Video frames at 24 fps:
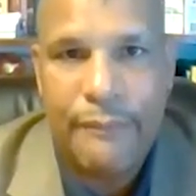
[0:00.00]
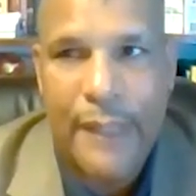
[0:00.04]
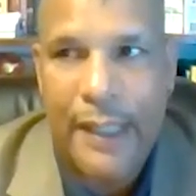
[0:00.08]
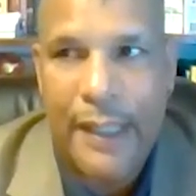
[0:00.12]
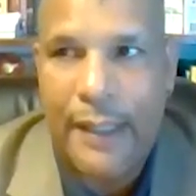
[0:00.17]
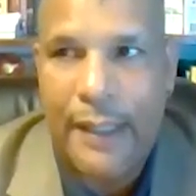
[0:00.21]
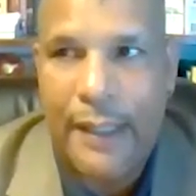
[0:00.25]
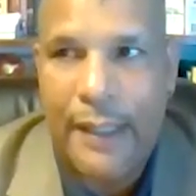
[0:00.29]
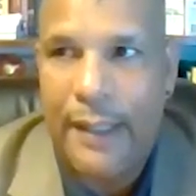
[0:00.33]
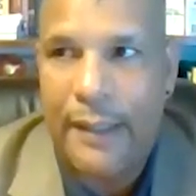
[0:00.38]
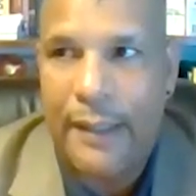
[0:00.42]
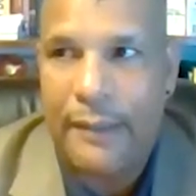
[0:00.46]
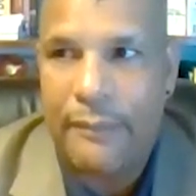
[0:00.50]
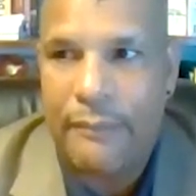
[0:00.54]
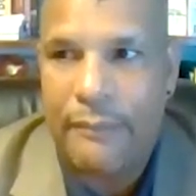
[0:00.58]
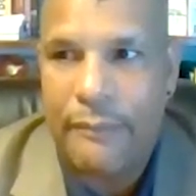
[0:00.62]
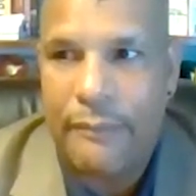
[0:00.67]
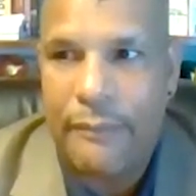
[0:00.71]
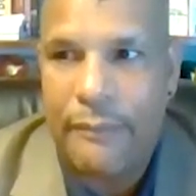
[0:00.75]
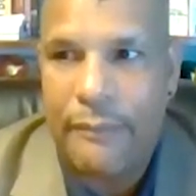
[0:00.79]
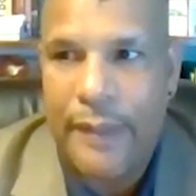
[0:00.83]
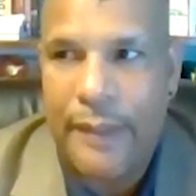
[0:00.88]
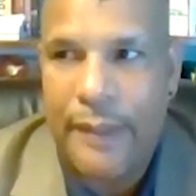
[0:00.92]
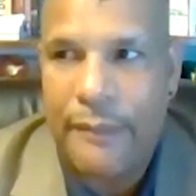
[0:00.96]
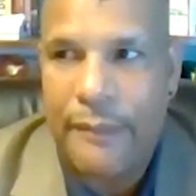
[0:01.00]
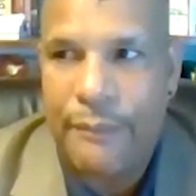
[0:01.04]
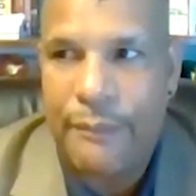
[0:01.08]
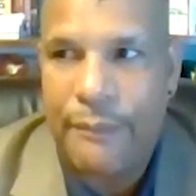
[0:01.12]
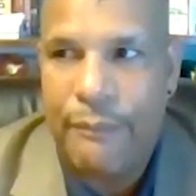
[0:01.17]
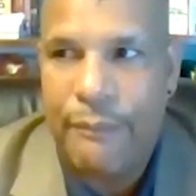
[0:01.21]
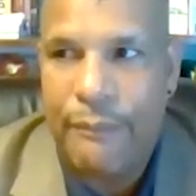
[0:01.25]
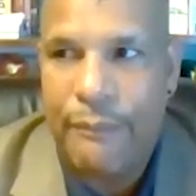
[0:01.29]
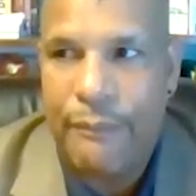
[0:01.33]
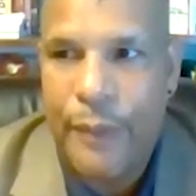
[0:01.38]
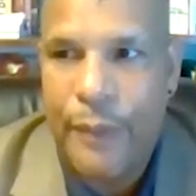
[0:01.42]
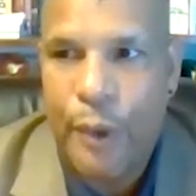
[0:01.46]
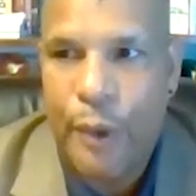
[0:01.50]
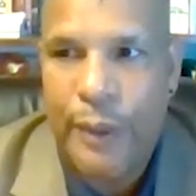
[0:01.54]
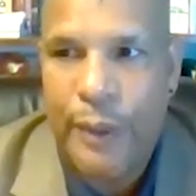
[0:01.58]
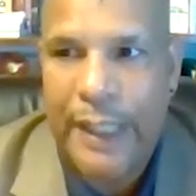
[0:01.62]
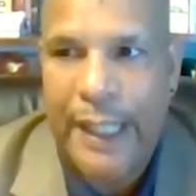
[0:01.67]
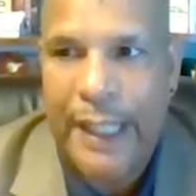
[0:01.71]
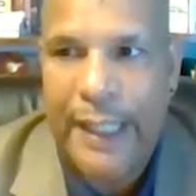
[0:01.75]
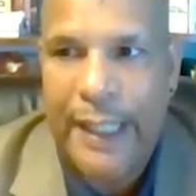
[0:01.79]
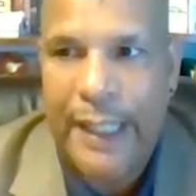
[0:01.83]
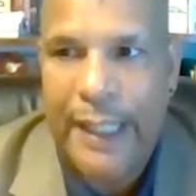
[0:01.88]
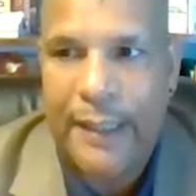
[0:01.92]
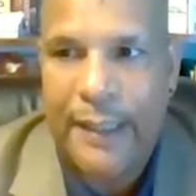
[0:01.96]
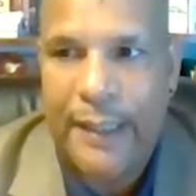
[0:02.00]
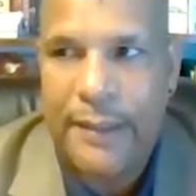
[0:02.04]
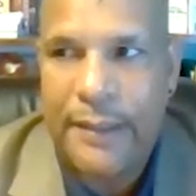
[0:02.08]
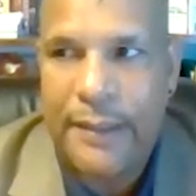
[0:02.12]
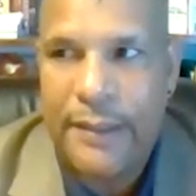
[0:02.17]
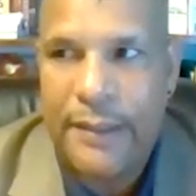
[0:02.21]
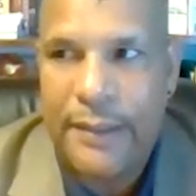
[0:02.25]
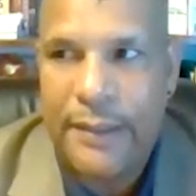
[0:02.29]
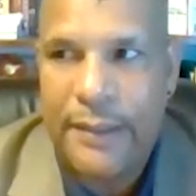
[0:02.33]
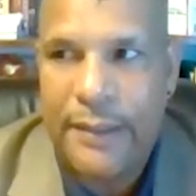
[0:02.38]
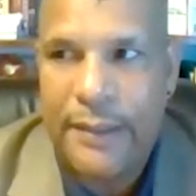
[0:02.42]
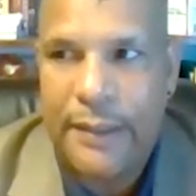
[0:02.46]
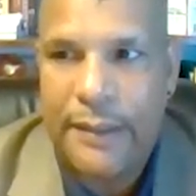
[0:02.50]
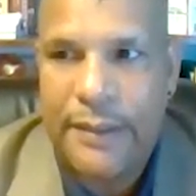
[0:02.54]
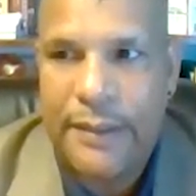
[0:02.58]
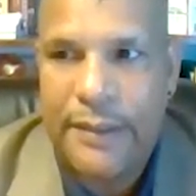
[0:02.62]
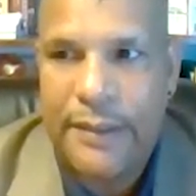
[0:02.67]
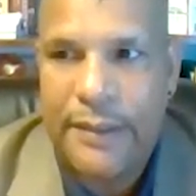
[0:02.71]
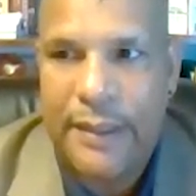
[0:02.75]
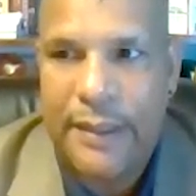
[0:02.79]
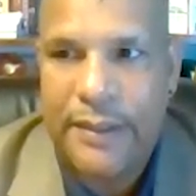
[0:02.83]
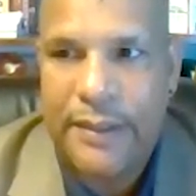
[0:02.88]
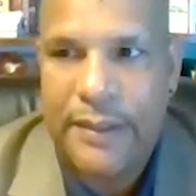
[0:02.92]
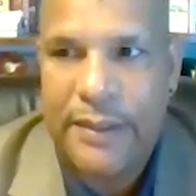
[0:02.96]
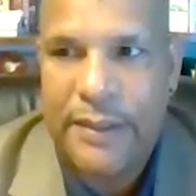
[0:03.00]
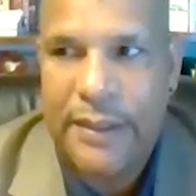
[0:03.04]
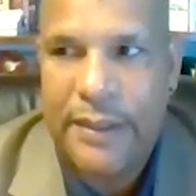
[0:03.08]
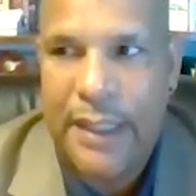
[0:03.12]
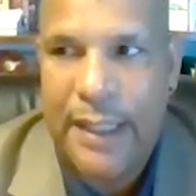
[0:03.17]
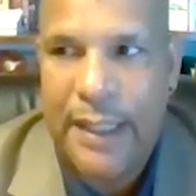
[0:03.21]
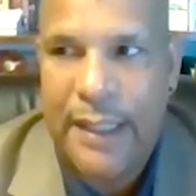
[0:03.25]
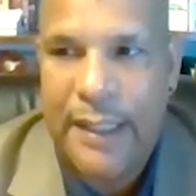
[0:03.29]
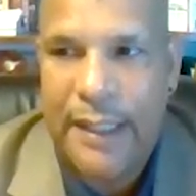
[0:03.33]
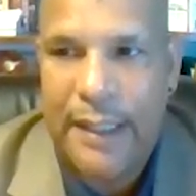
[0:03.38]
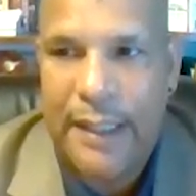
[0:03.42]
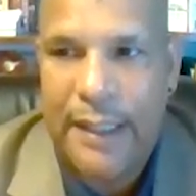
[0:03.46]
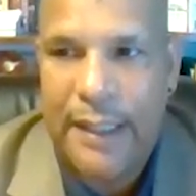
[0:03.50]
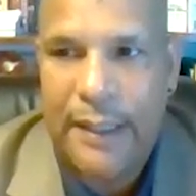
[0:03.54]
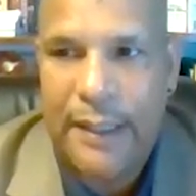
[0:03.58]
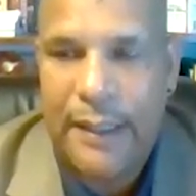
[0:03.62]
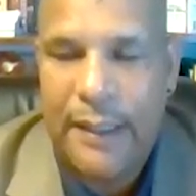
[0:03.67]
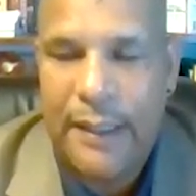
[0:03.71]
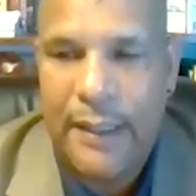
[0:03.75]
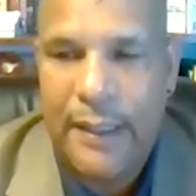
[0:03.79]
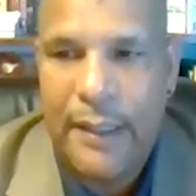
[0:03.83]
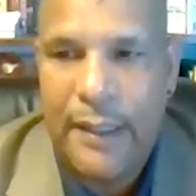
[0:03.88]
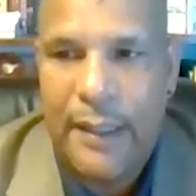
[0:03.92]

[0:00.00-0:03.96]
and they've created such a